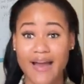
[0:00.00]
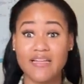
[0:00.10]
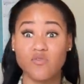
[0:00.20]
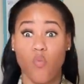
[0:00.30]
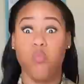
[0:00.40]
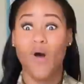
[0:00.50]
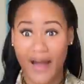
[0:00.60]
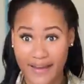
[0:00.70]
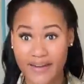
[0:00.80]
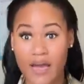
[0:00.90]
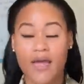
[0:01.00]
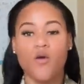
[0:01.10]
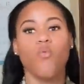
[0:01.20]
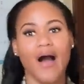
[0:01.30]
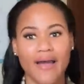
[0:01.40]
And it's wide.
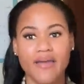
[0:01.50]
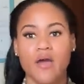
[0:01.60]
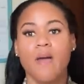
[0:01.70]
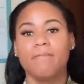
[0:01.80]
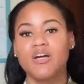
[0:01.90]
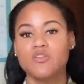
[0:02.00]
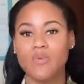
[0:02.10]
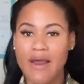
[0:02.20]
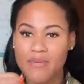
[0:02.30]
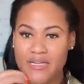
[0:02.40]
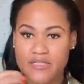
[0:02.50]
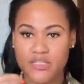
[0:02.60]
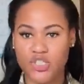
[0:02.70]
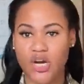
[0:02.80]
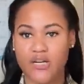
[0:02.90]
Why? Because when I make
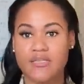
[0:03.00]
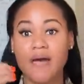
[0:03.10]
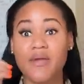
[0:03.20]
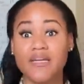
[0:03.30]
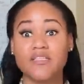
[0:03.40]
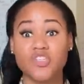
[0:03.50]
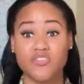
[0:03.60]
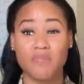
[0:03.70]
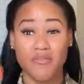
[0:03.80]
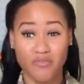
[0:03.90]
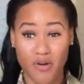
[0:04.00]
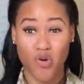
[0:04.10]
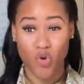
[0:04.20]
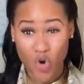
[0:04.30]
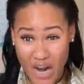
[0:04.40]
decisions from a
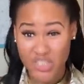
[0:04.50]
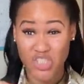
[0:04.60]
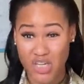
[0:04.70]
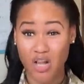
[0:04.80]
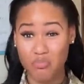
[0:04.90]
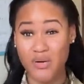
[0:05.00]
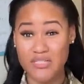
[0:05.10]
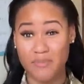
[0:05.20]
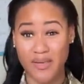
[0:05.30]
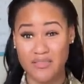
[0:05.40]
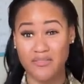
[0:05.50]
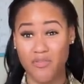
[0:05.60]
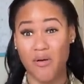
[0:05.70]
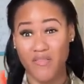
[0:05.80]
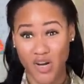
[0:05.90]
very rational perspective,
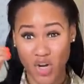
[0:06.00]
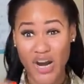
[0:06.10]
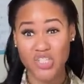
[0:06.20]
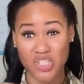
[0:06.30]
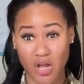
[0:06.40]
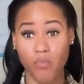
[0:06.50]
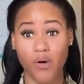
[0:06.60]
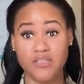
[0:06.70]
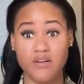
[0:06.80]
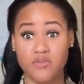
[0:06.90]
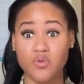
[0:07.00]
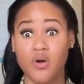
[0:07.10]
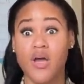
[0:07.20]
from a very rational point of view.